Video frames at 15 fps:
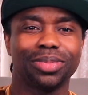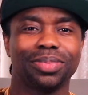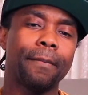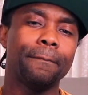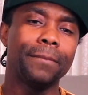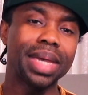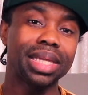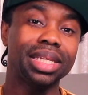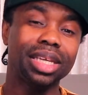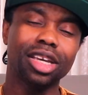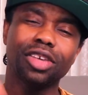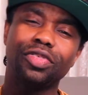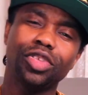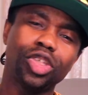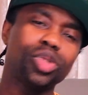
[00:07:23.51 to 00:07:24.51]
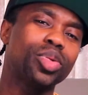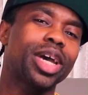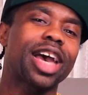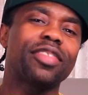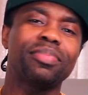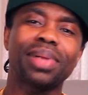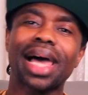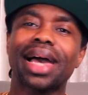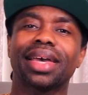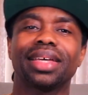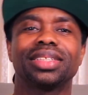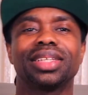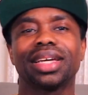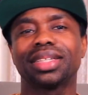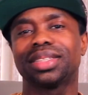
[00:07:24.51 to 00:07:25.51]
Many of you have
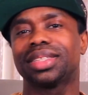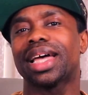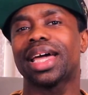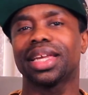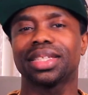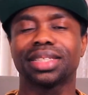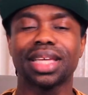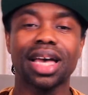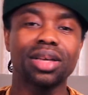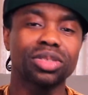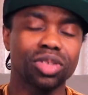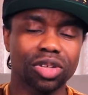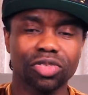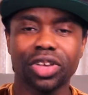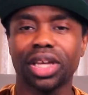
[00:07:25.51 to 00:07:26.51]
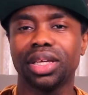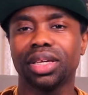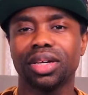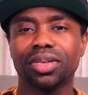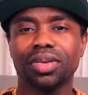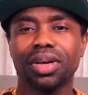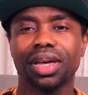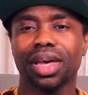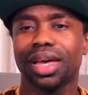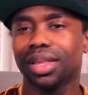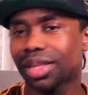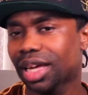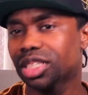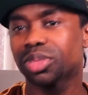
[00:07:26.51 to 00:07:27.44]
blockage like static sounds on the radio. That is